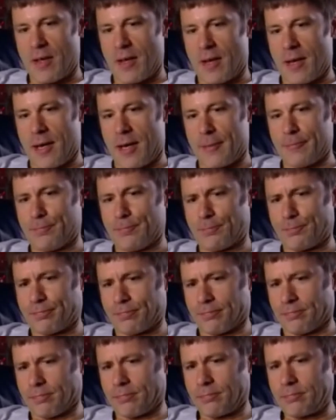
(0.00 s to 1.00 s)
And
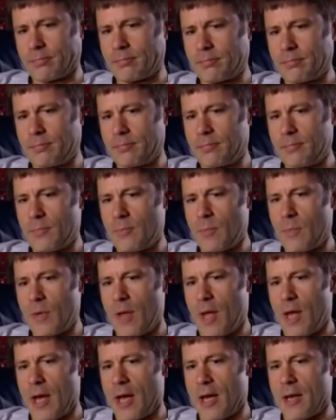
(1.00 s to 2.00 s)

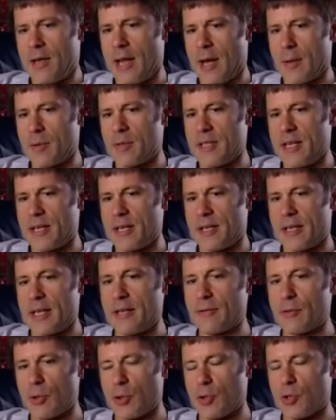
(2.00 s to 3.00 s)
that was it. And
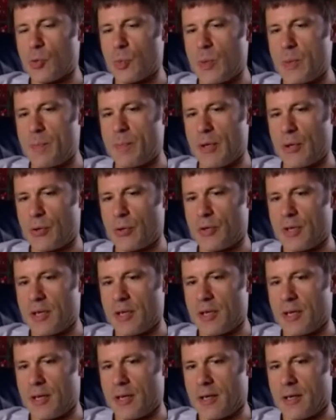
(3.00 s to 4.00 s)
then, of course, we built
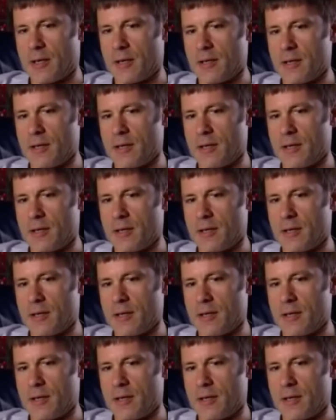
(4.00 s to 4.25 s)
the